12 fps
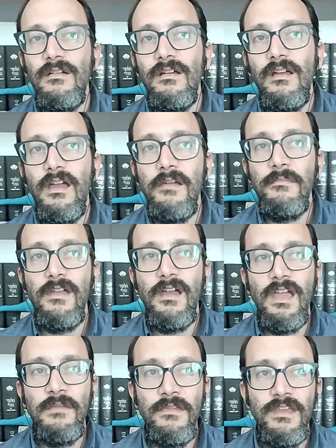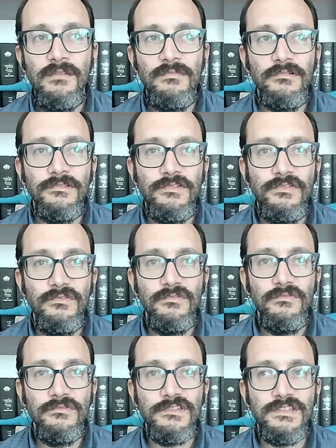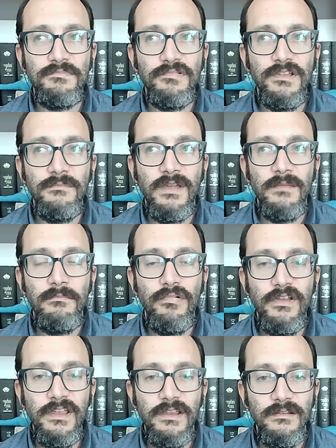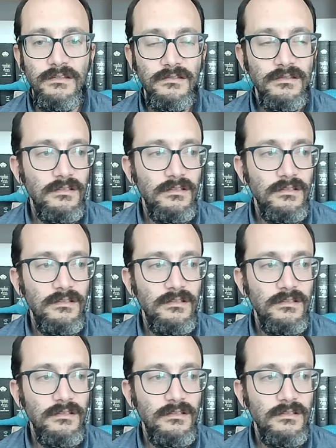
Well, I'm, I'm able to split my brain,